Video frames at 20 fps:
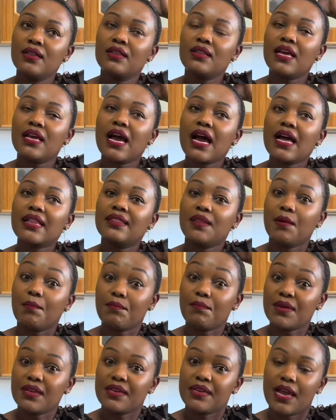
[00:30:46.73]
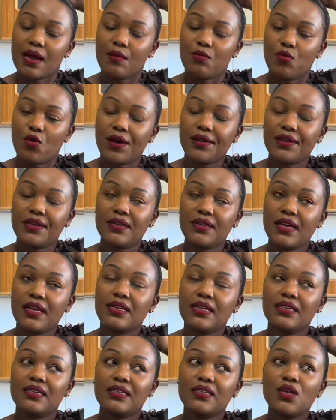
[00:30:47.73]
They had the medium one,
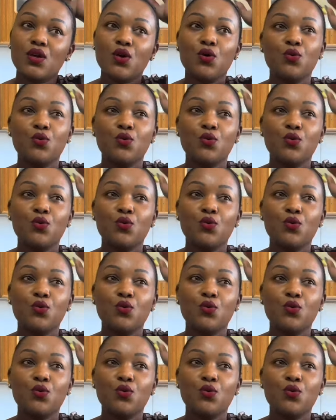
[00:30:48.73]
and